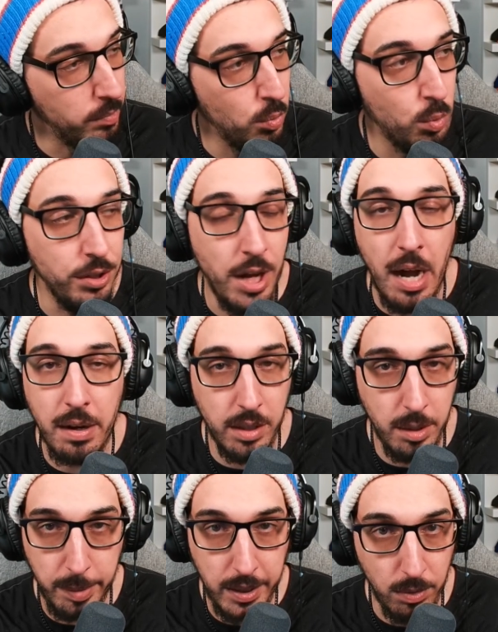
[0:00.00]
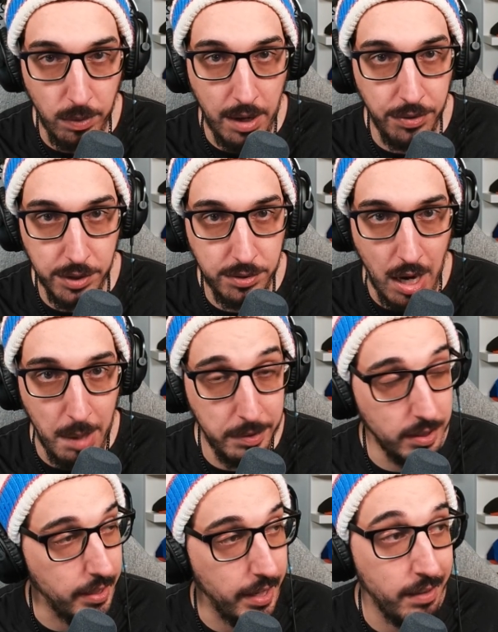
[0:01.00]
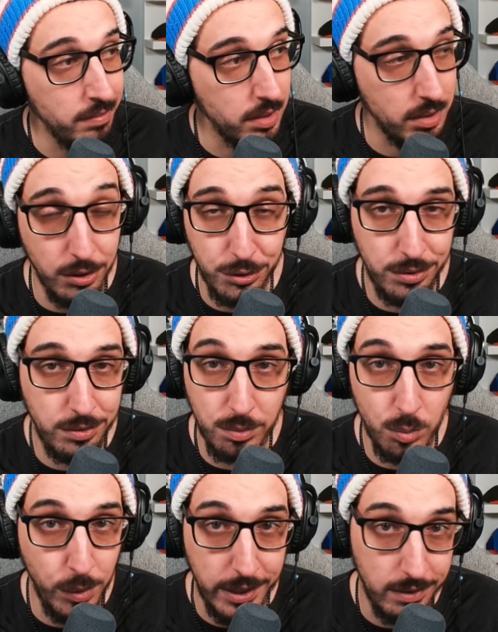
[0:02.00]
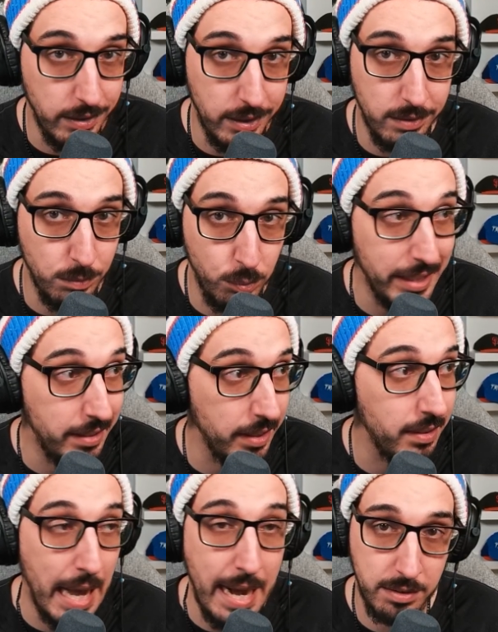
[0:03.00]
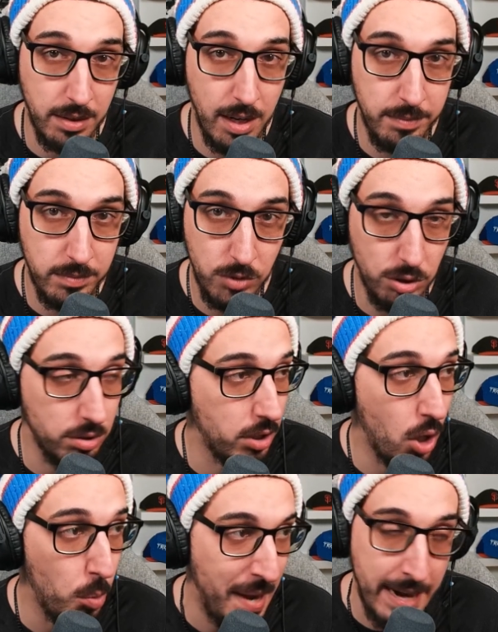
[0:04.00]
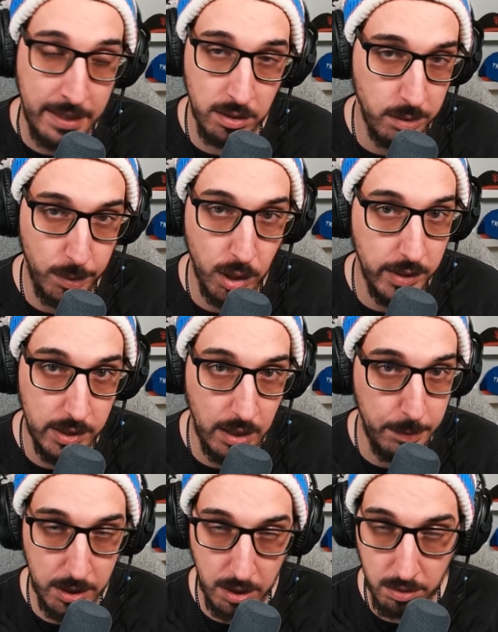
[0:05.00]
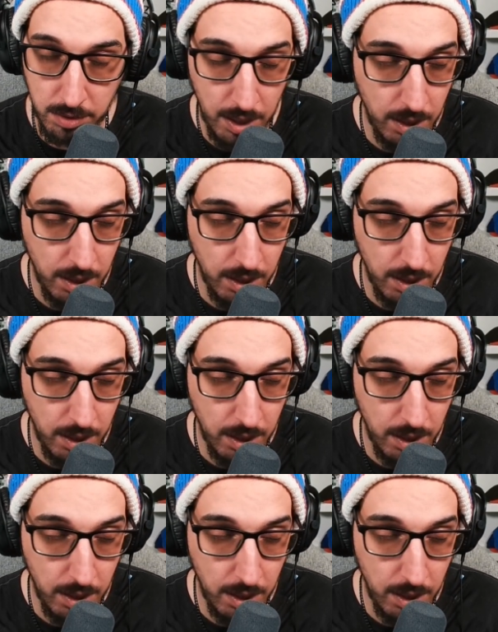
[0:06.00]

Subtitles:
We're not going to beat around this topic again because we did last time. Just go back to the previous episode.